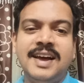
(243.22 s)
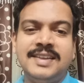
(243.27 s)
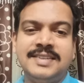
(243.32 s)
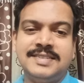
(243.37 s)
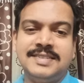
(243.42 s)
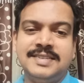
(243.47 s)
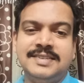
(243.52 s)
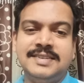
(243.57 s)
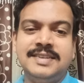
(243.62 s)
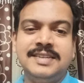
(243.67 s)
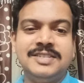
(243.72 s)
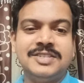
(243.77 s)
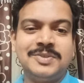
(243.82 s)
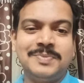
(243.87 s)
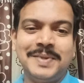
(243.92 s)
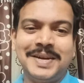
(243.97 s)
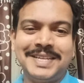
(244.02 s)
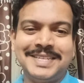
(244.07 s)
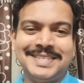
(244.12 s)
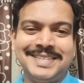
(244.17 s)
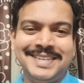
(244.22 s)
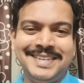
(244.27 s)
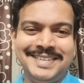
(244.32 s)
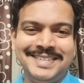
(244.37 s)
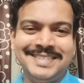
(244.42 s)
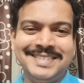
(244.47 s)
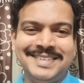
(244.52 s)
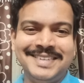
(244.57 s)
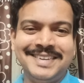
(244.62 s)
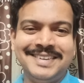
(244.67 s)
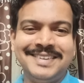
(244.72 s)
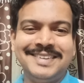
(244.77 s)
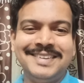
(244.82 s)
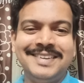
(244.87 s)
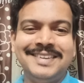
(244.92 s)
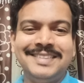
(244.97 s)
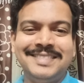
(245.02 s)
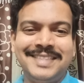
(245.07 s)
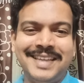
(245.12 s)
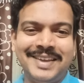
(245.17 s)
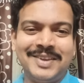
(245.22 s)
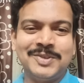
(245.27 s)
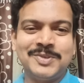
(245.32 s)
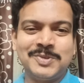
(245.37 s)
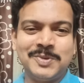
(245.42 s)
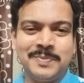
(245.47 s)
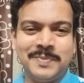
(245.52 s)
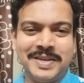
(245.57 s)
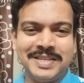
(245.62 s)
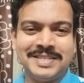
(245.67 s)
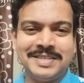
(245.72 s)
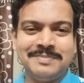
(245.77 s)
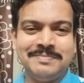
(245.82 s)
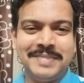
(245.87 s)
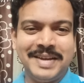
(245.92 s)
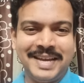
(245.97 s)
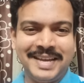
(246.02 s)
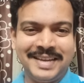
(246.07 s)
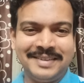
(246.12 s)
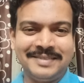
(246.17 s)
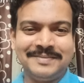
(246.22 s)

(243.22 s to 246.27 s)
as an instrumentation engineer. Thank you so much. Bye.